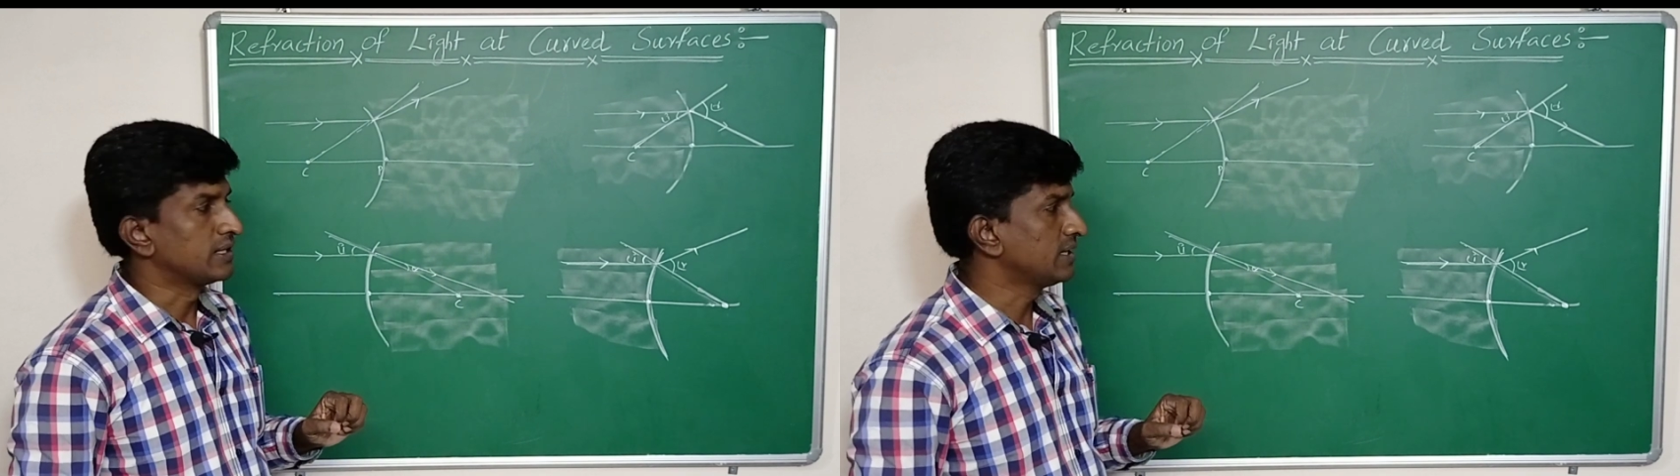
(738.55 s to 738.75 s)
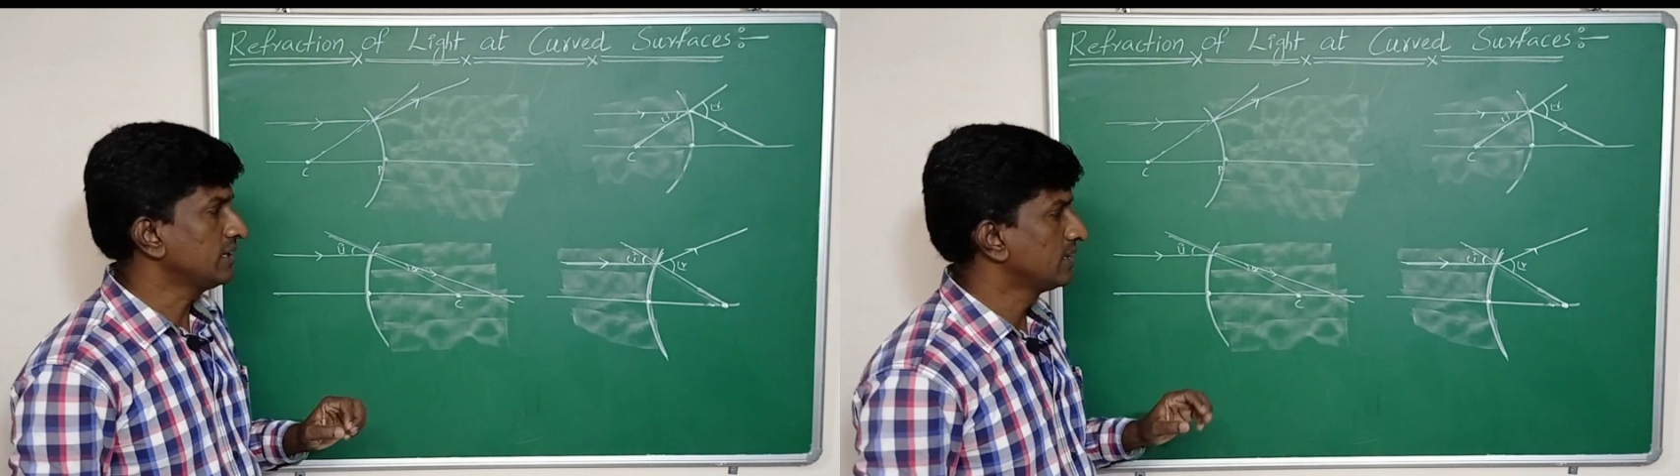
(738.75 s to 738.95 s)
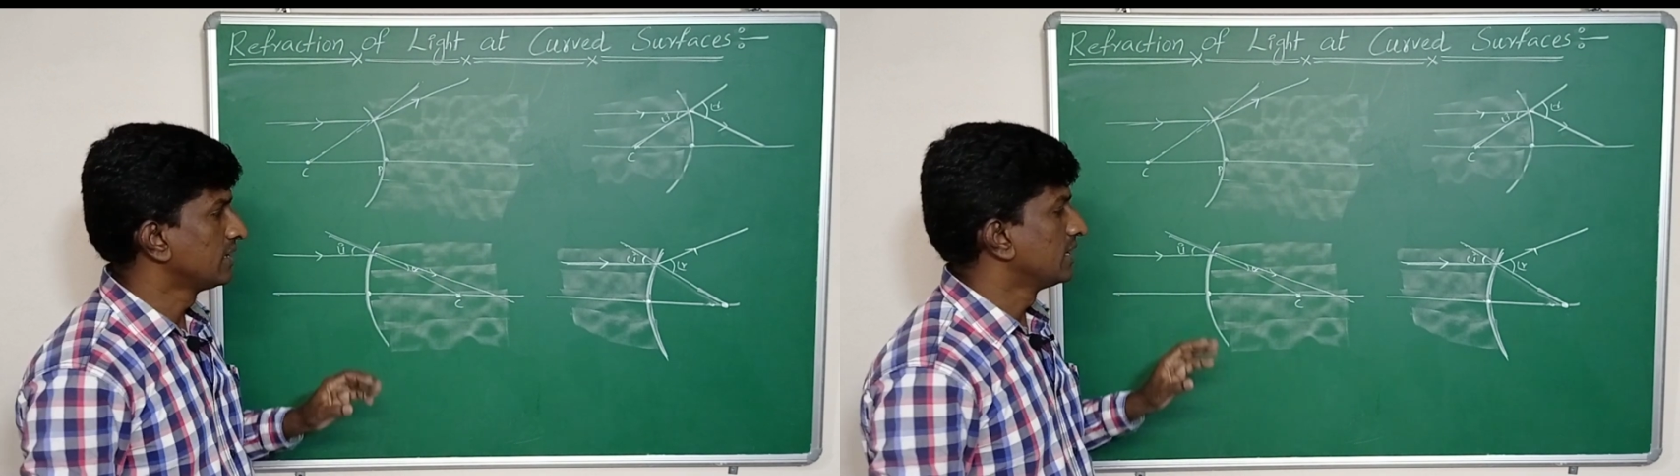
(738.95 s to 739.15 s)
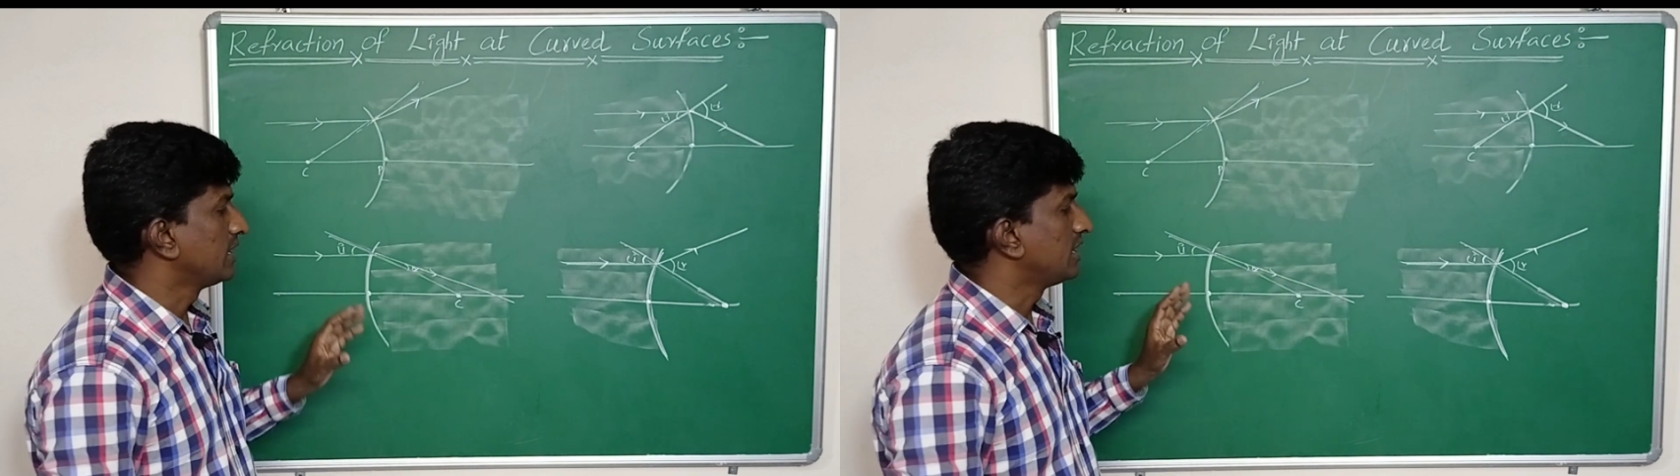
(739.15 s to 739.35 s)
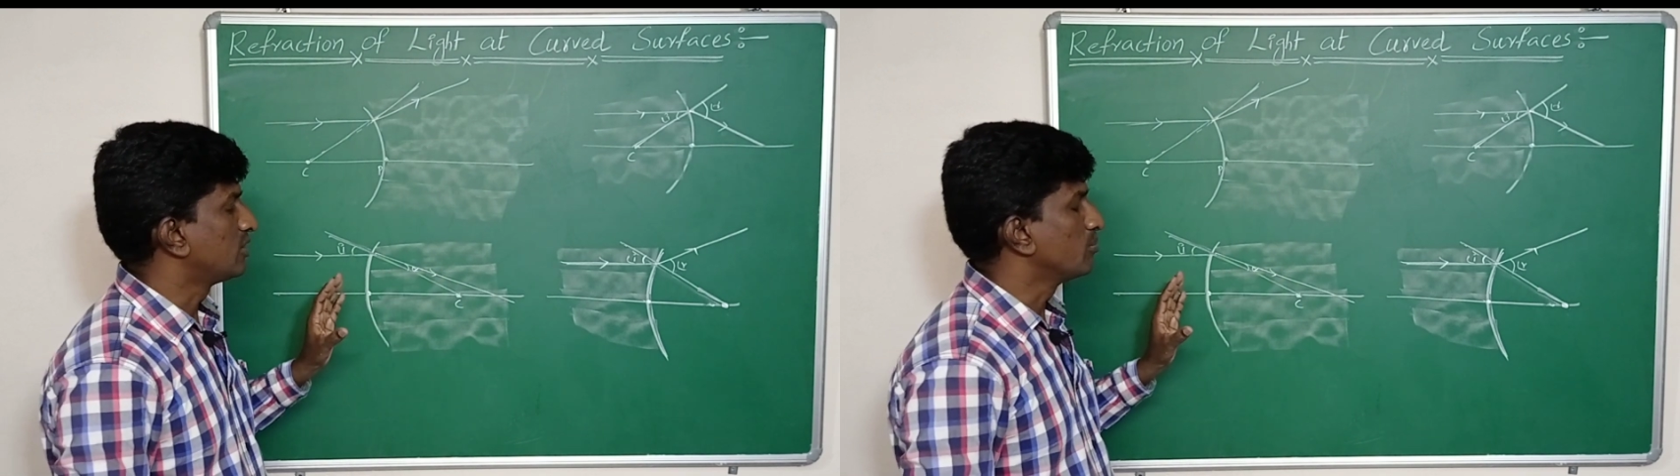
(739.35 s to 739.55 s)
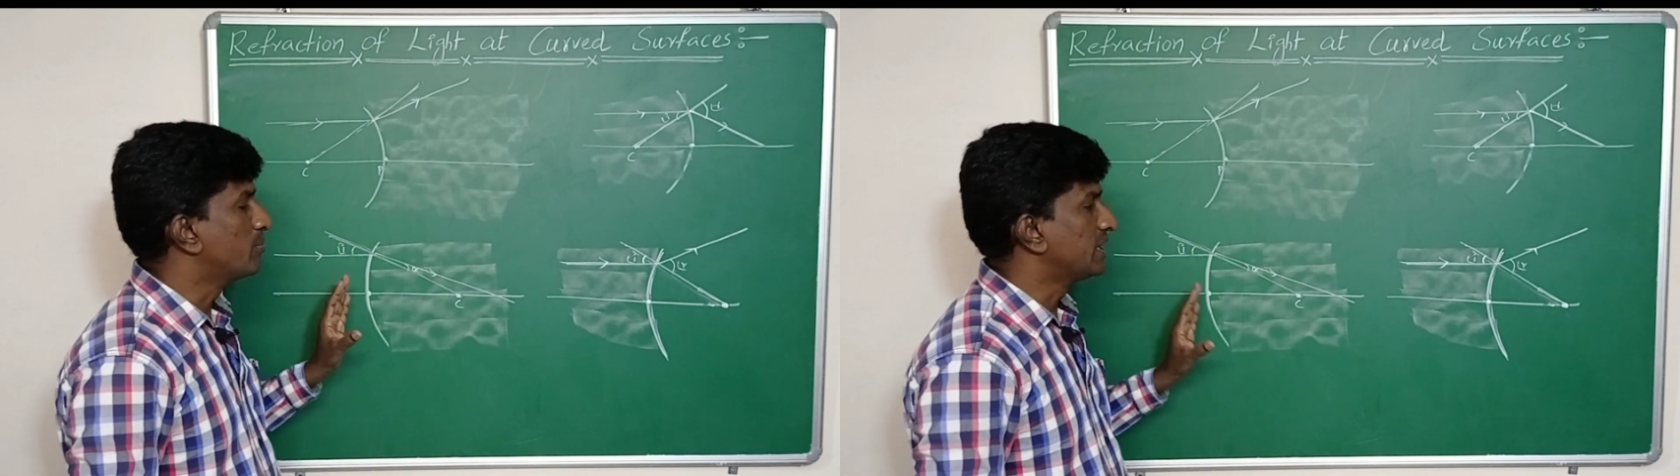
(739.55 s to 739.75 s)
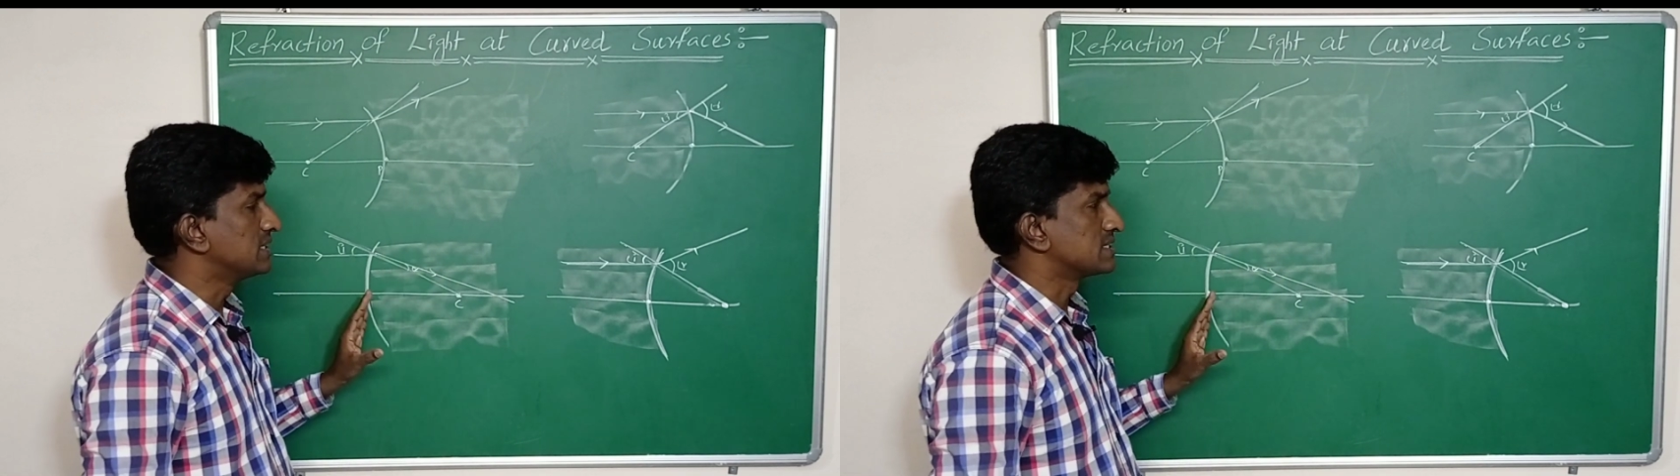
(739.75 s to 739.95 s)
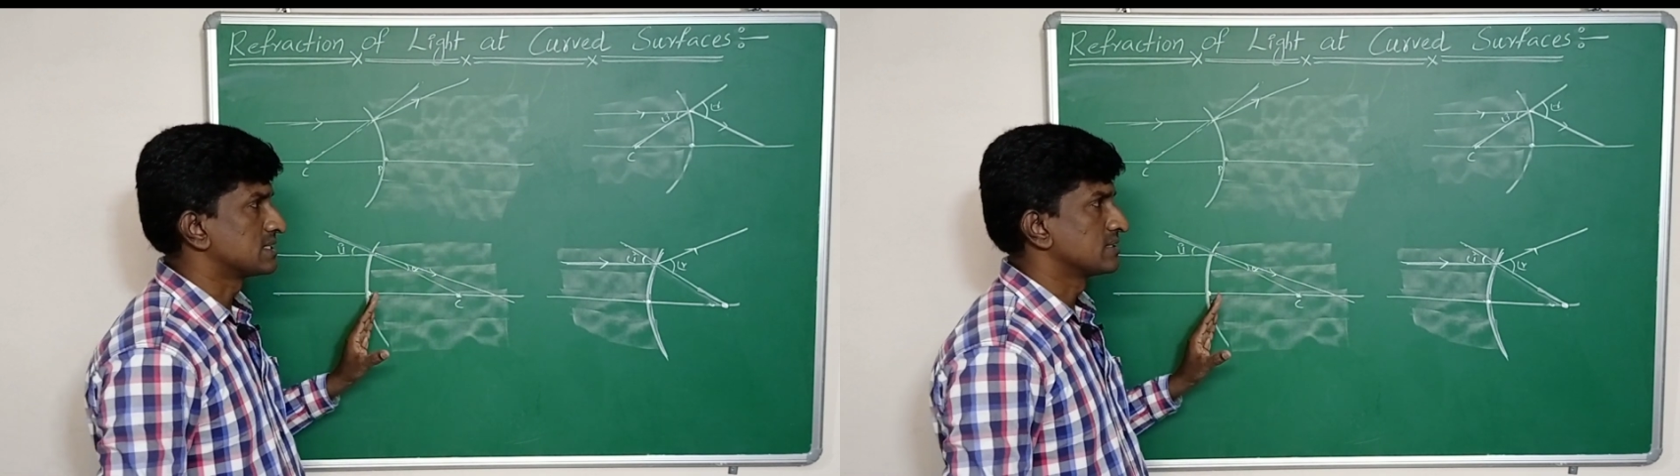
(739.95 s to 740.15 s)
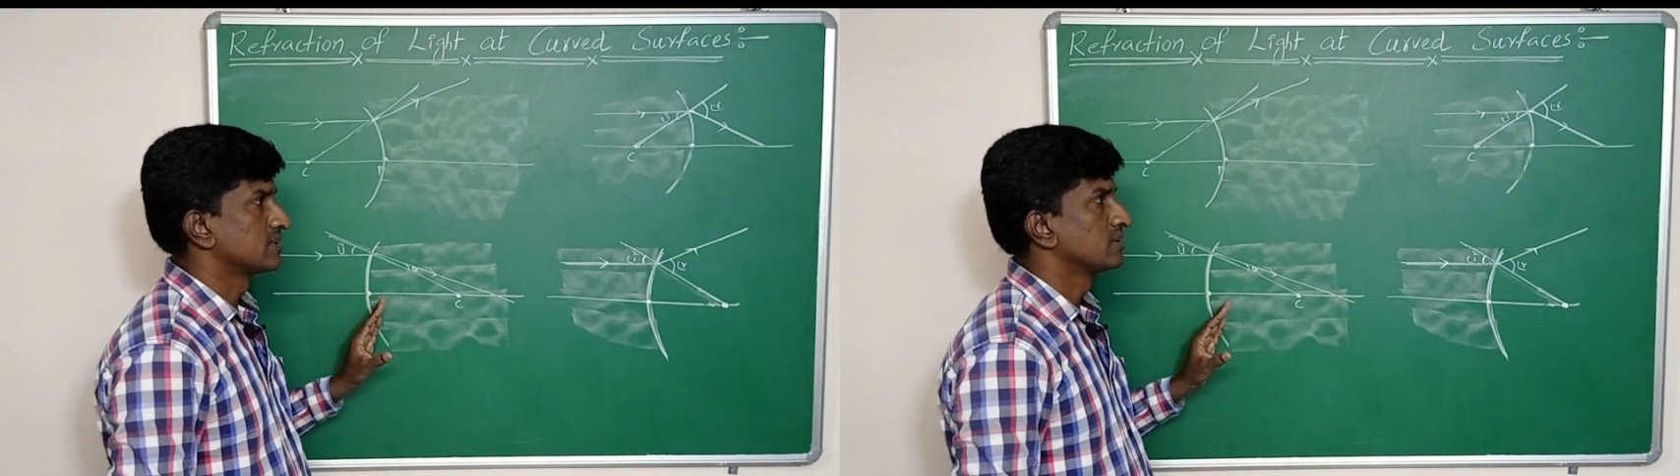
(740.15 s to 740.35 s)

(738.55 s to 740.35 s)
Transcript: Then it bends